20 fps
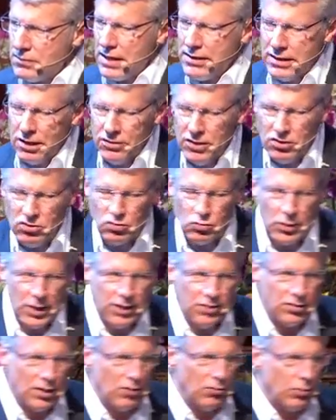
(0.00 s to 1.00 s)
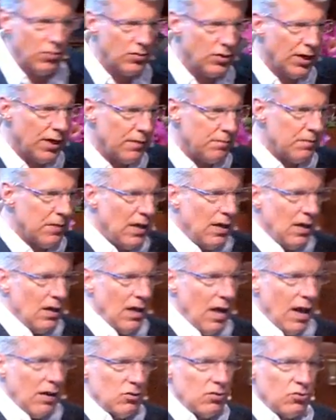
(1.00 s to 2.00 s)
Now, this is what is interesting.
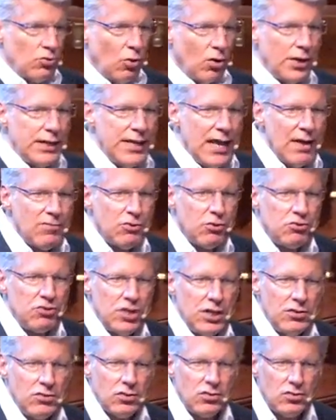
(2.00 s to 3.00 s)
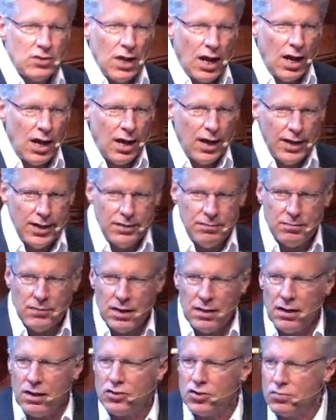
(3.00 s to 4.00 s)
Shortly after Jesus died,
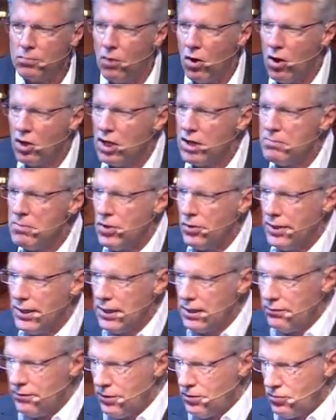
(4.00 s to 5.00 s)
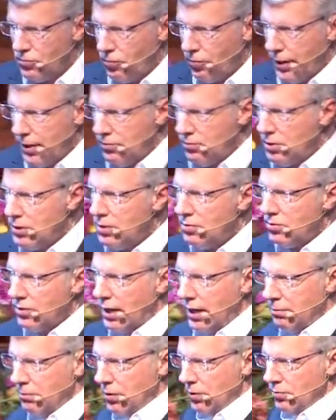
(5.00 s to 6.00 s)
a small community of his friends and
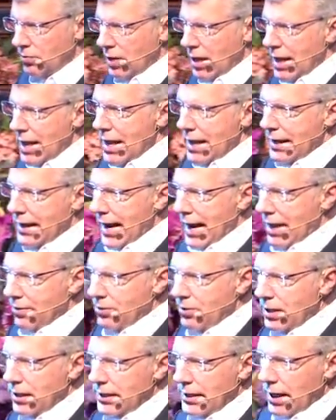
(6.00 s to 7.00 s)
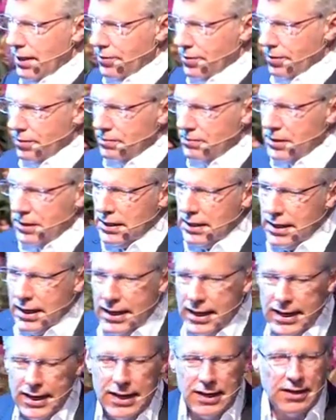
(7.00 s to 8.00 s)
disciples gathered together,
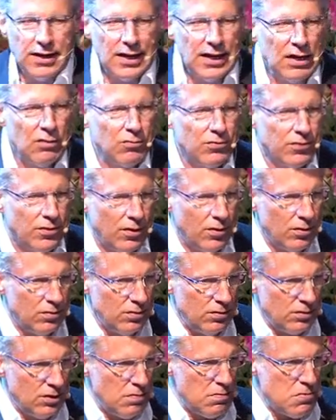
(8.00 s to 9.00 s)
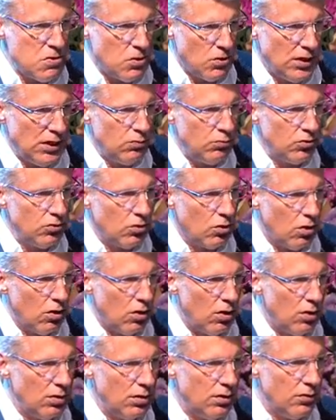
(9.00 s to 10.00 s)
and their community was
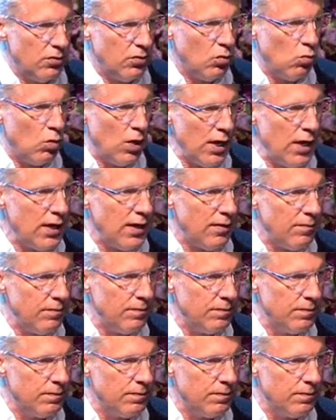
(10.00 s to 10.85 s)
called the Way.